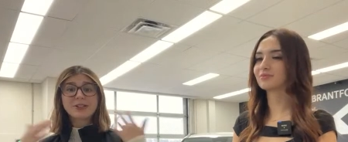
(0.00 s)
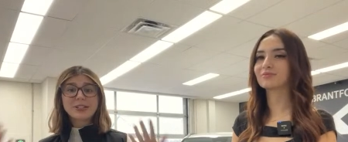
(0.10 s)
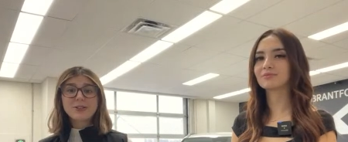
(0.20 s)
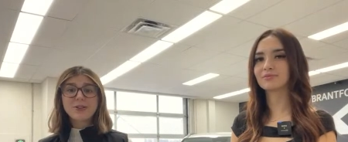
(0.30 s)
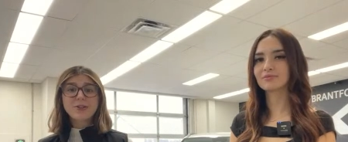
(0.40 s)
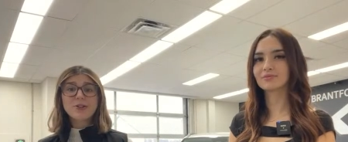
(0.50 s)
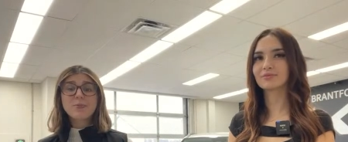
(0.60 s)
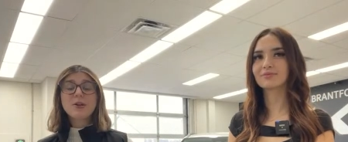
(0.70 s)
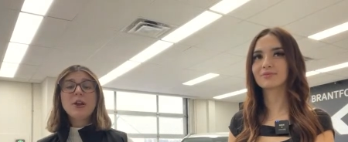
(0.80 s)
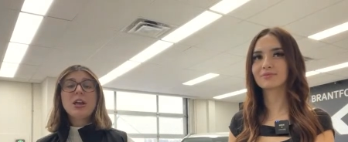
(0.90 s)
Speaker 1: dealer
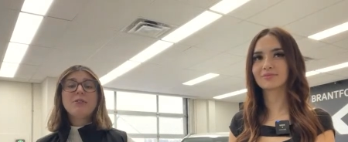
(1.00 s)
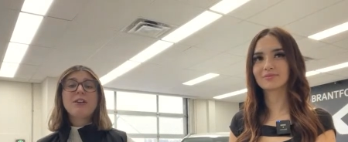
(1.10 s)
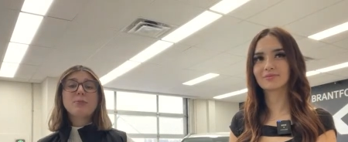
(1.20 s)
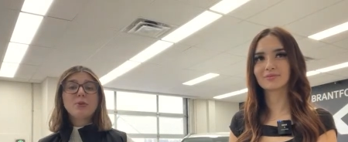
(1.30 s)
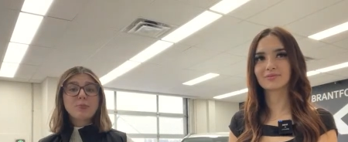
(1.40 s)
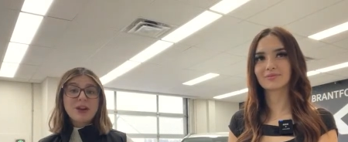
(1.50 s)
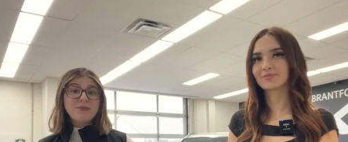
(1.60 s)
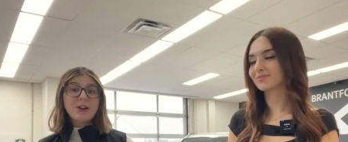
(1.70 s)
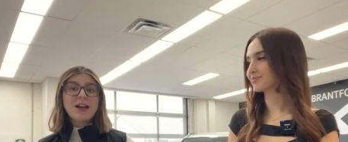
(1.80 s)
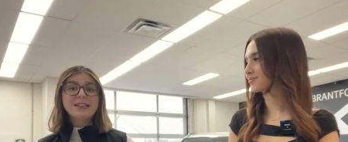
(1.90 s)
group. We have both
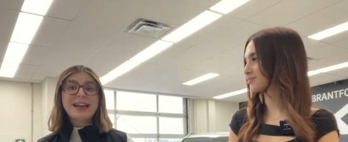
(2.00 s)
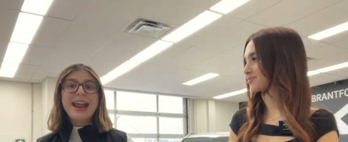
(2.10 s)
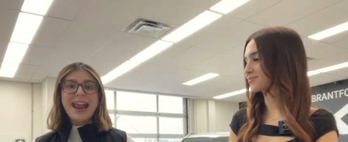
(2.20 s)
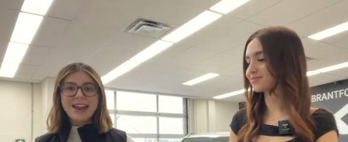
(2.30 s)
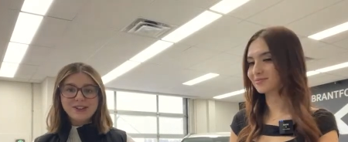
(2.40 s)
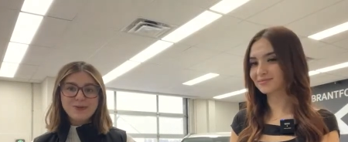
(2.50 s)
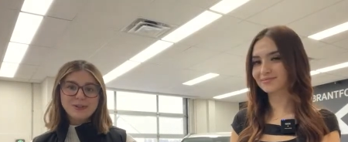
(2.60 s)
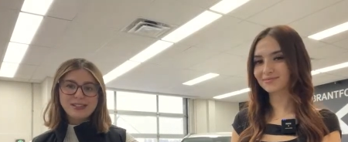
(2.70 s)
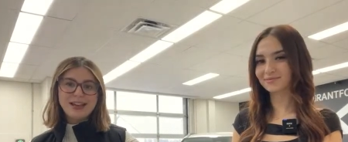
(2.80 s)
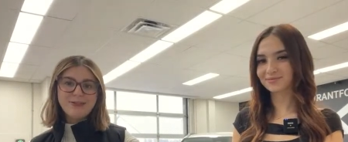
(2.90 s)
Brantford Hyundai and
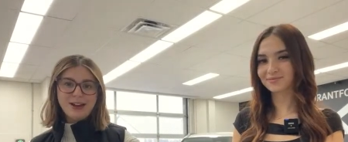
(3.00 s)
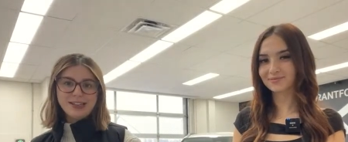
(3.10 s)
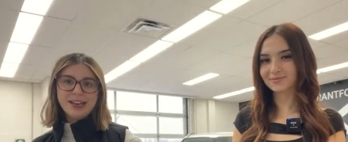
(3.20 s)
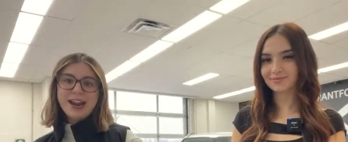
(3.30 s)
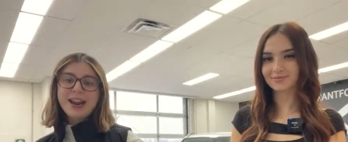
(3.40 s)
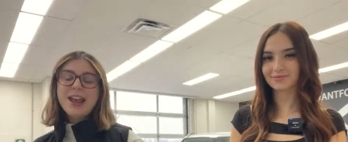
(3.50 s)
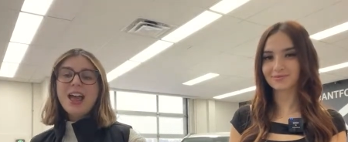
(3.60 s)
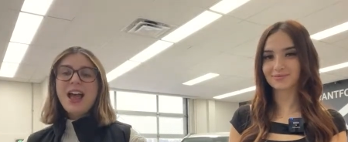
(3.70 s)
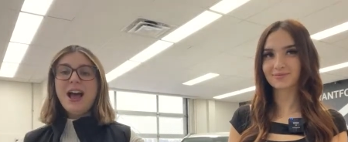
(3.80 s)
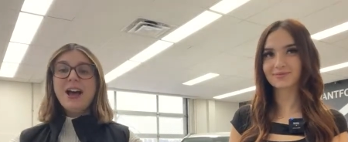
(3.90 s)
Owen Sound Hyundai.
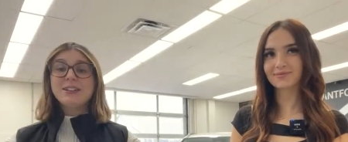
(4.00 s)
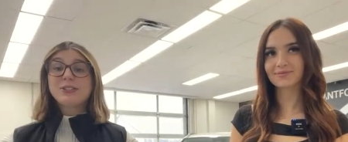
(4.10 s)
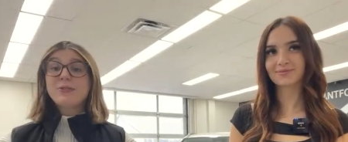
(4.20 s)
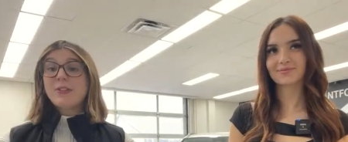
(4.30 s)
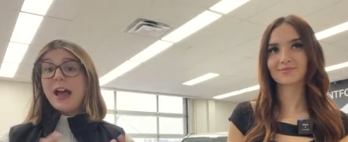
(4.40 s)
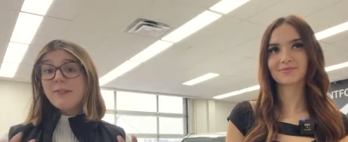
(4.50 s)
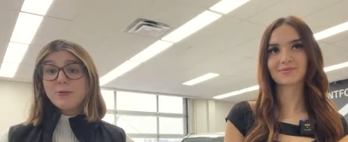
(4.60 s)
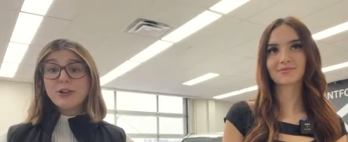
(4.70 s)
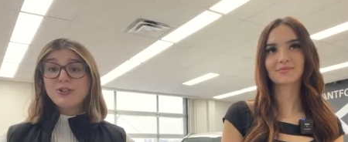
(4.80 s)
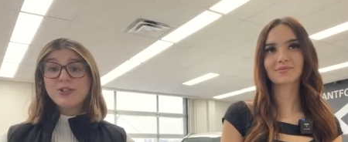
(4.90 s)
Uh, so if you
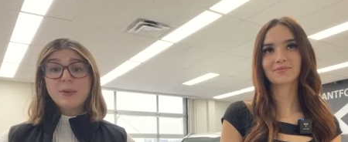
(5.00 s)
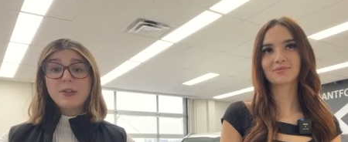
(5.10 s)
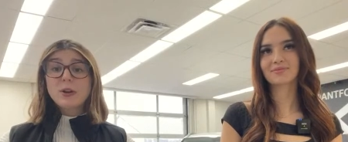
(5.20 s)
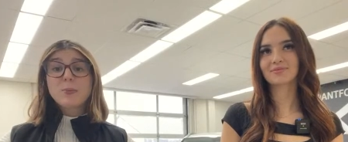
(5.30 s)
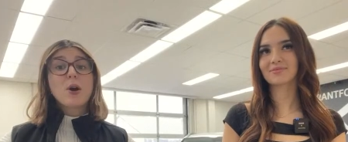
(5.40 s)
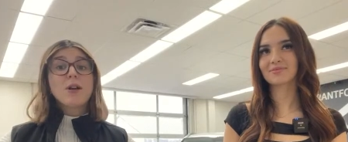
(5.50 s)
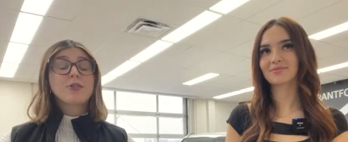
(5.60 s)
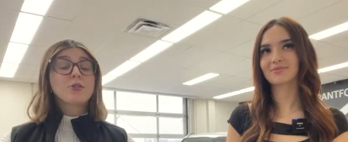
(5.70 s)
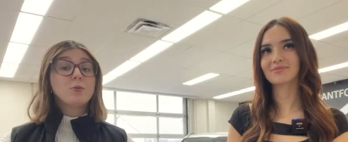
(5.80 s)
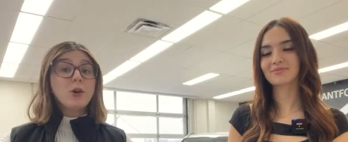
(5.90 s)
have questions about their
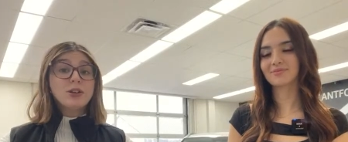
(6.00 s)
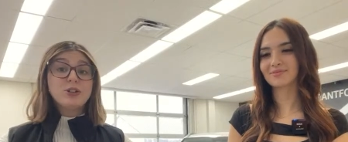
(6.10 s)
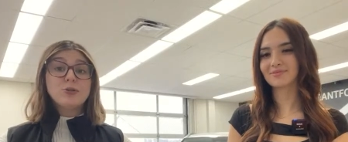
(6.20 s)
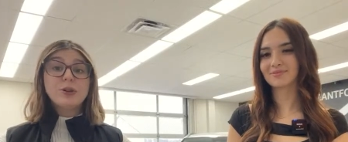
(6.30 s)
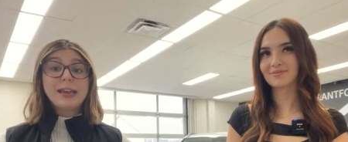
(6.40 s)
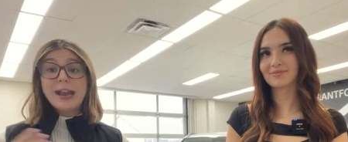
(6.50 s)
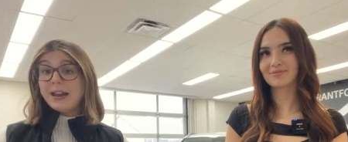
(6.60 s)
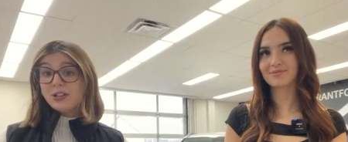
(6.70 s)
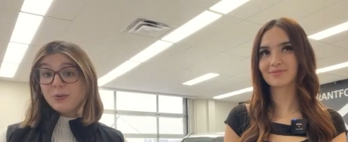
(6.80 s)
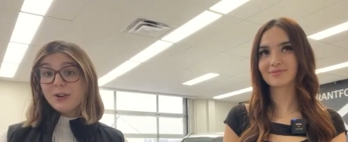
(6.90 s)
product or want to
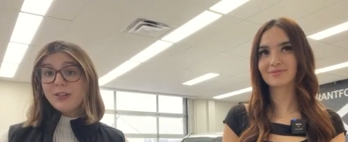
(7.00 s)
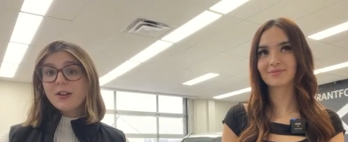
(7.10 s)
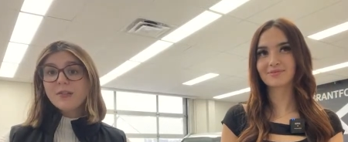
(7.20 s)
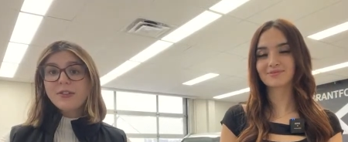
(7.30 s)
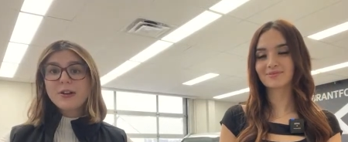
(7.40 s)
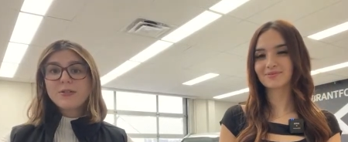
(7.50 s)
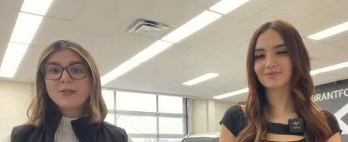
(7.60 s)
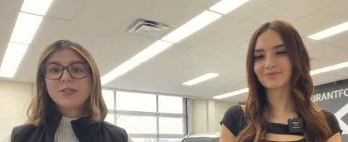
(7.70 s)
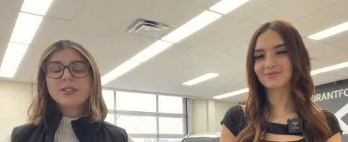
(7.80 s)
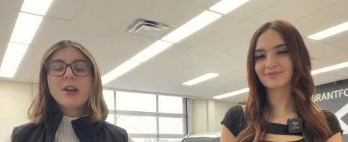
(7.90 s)
get into one of their
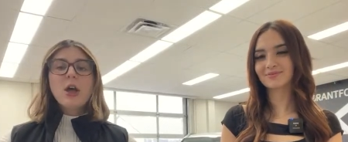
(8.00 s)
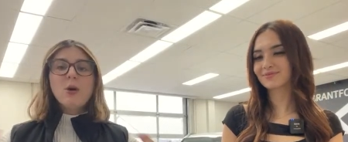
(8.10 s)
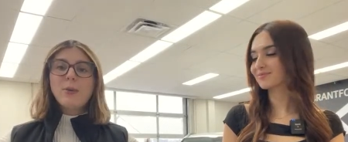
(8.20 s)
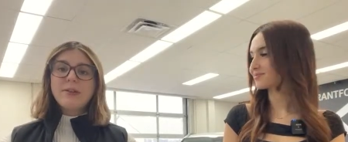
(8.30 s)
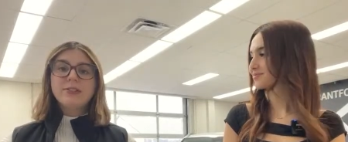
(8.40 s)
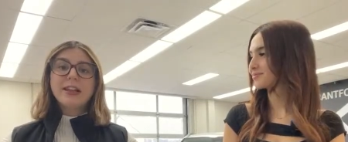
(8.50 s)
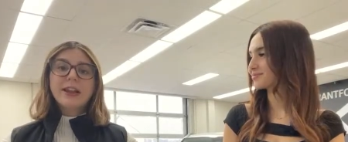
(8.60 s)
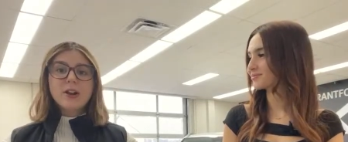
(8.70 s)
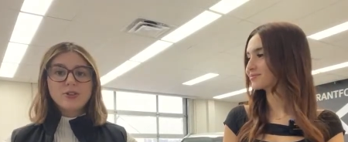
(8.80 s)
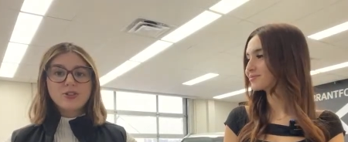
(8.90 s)
vehicles, we have a
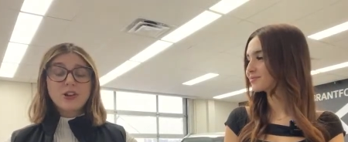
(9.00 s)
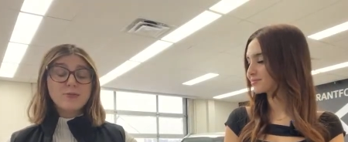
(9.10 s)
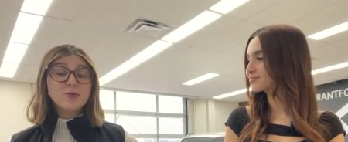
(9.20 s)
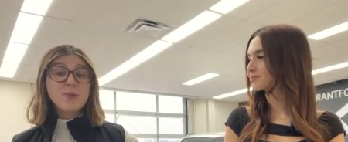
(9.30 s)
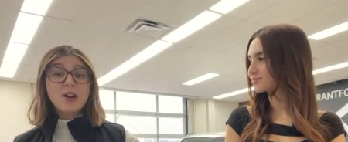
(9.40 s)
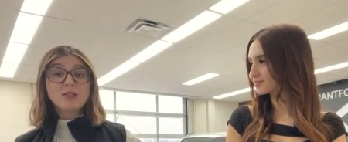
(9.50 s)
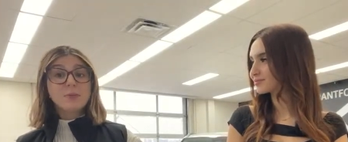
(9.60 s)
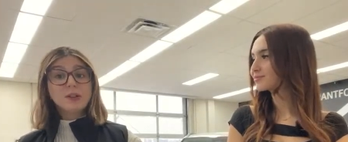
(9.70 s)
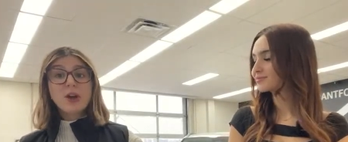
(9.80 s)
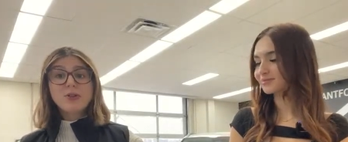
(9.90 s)
link in our description box
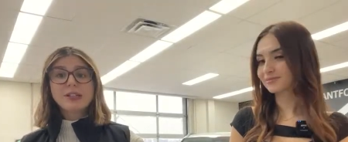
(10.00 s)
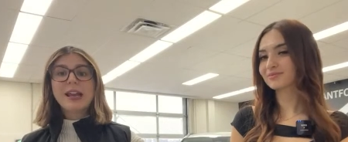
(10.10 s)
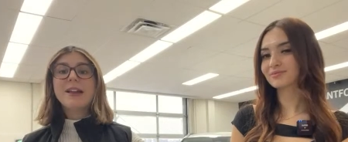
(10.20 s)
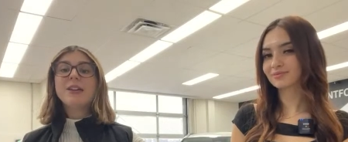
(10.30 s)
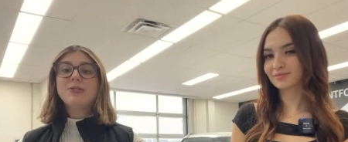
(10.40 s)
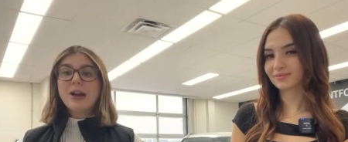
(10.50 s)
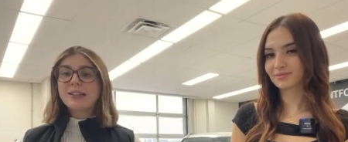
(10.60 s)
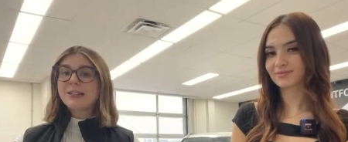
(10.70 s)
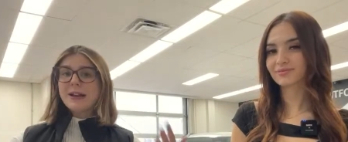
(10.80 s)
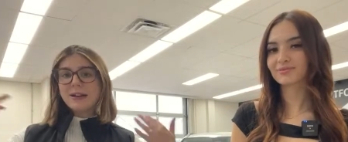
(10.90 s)
below to get you
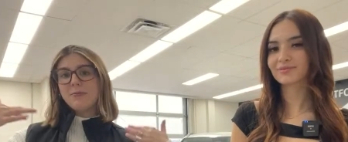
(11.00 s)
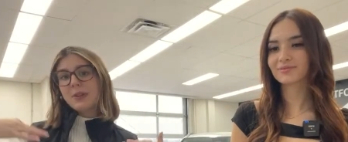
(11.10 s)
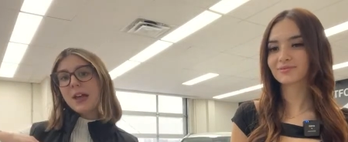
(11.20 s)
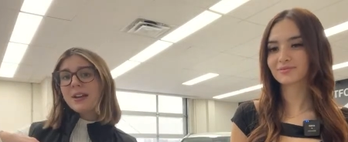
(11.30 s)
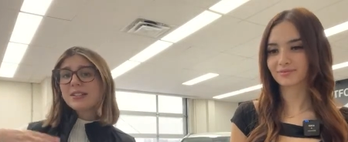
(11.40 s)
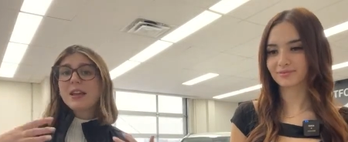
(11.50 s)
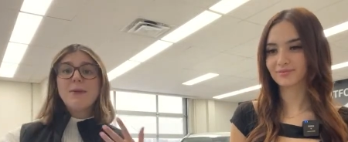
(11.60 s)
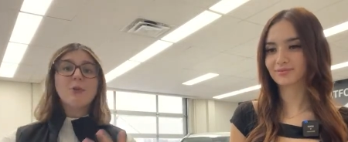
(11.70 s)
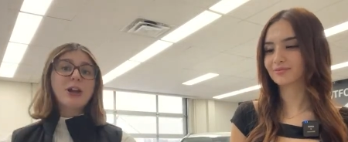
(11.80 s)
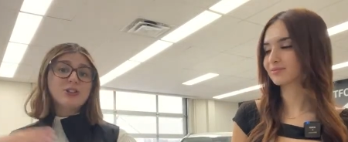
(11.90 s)
guys connected with us
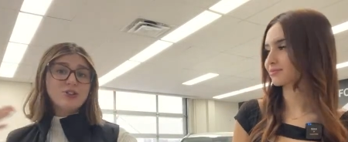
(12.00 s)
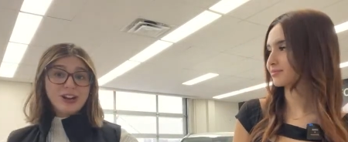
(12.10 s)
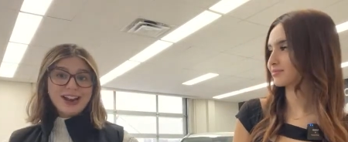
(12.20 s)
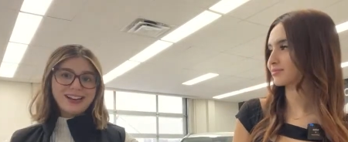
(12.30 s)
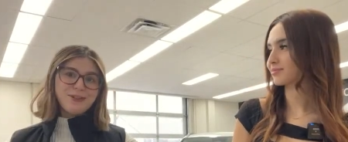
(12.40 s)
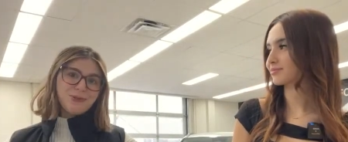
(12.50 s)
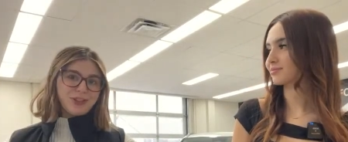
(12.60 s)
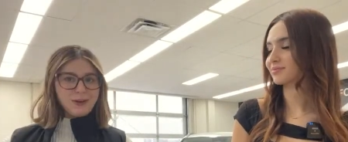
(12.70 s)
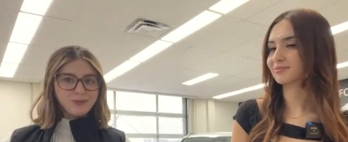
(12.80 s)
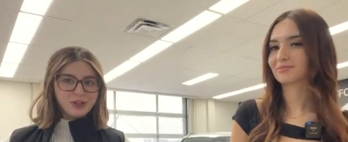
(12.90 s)
and we'll get you connected
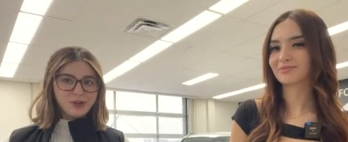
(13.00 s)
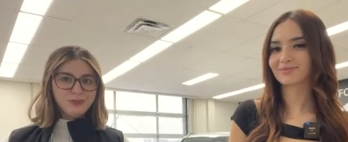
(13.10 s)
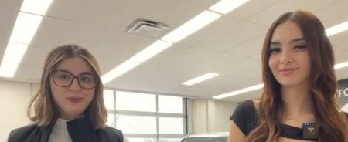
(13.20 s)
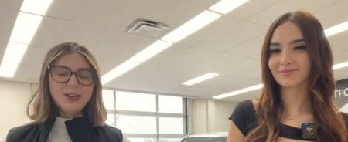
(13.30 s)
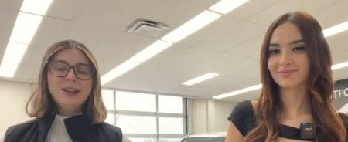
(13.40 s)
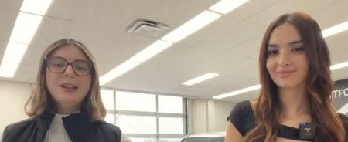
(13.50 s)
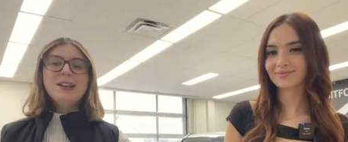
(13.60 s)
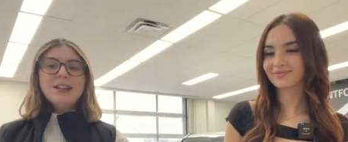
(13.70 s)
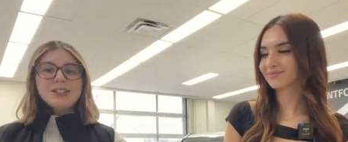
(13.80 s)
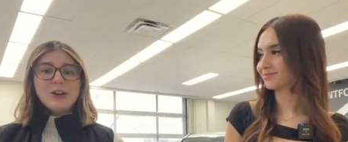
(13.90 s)
with them too.
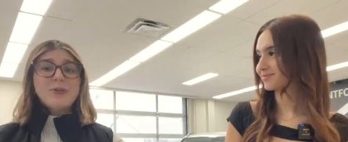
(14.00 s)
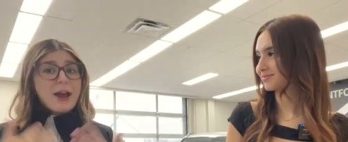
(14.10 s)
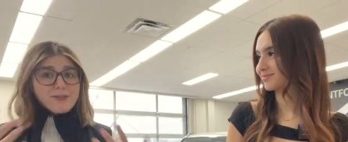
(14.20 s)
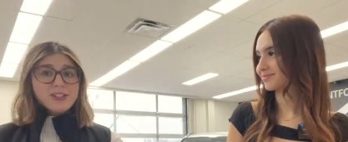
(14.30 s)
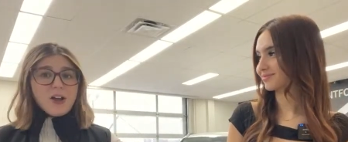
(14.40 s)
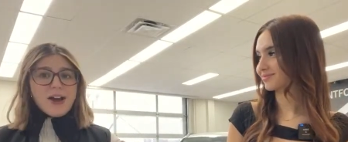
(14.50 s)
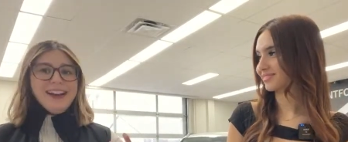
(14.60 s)
So that was a lot.